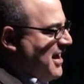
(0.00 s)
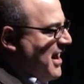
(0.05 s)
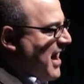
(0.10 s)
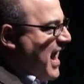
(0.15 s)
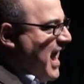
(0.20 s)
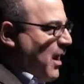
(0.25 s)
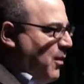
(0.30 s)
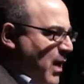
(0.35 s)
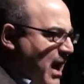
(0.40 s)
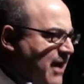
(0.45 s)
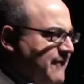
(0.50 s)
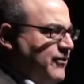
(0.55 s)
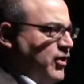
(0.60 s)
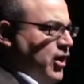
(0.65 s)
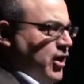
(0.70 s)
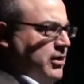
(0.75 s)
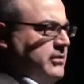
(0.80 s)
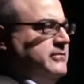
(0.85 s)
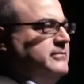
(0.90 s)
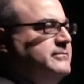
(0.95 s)

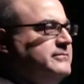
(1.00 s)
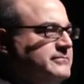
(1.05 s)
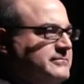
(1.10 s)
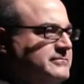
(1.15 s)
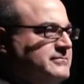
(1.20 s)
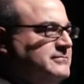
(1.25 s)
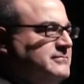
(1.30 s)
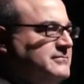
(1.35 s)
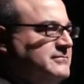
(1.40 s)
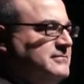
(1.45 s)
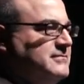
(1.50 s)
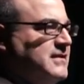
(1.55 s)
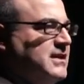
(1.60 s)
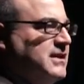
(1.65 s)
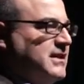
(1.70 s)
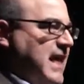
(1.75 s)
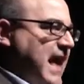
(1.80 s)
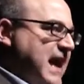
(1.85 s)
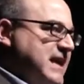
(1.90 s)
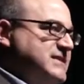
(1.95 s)
However,
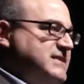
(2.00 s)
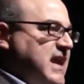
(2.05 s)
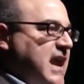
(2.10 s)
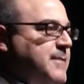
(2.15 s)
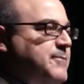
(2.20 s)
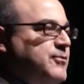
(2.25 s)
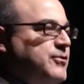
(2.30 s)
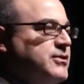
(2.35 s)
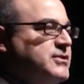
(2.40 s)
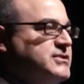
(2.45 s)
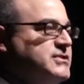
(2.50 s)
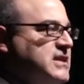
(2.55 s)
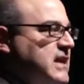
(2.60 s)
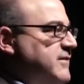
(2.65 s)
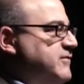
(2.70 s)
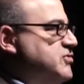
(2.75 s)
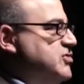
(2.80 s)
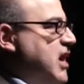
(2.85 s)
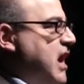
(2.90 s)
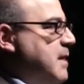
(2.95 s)
last April,
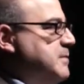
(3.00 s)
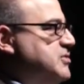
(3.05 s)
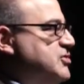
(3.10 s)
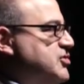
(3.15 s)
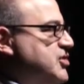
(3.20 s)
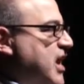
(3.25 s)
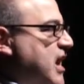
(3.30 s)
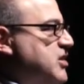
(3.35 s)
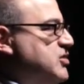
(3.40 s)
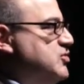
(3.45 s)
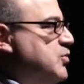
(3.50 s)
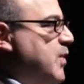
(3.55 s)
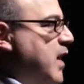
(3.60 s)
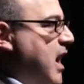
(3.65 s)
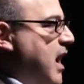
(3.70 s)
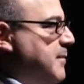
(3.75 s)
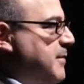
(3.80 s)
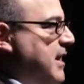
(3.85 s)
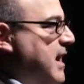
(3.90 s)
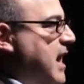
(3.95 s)
Steve Jobs changed the way
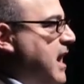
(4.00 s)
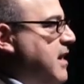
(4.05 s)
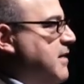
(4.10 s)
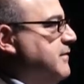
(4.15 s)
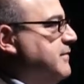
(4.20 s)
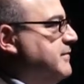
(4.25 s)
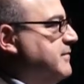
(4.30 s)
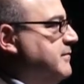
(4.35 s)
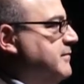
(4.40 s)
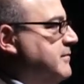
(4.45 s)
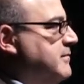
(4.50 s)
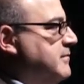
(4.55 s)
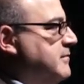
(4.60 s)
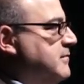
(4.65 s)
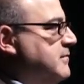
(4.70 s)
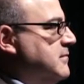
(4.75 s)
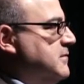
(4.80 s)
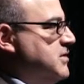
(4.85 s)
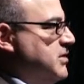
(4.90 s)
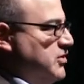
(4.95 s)
I behave.
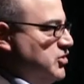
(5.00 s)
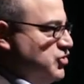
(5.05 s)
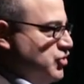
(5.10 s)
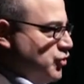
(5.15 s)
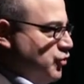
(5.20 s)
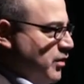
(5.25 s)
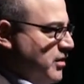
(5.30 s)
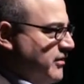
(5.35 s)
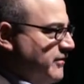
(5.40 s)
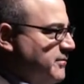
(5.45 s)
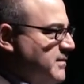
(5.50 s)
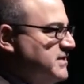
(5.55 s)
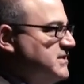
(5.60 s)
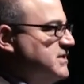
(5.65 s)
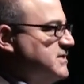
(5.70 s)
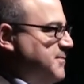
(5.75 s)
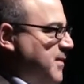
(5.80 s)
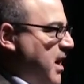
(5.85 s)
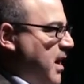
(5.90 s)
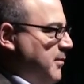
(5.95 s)
To the chagrin of
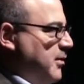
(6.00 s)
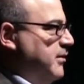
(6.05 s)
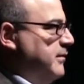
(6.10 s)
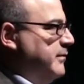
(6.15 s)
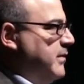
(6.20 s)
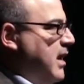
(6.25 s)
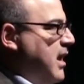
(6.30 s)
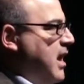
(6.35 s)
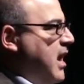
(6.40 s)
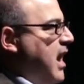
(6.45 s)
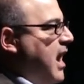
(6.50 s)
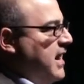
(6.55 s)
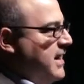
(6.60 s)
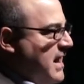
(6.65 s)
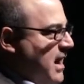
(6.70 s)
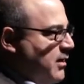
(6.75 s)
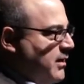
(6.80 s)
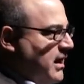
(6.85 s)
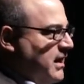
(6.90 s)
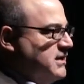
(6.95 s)
Mrs. Palmer, I
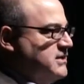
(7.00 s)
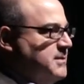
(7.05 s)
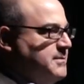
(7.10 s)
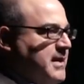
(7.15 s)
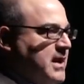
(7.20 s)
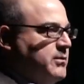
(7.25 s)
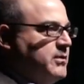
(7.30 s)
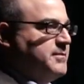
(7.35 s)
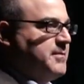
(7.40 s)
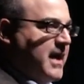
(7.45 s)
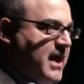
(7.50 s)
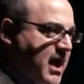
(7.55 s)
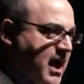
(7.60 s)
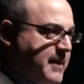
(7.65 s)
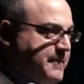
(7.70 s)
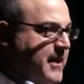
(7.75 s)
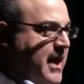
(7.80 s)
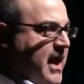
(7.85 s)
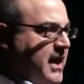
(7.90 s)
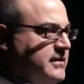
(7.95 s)
now get into bed with my
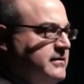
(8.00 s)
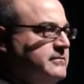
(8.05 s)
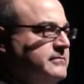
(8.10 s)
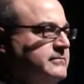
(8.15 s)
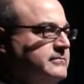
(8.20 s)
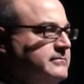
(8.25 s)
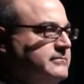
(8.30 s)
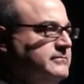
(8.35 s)
iPad.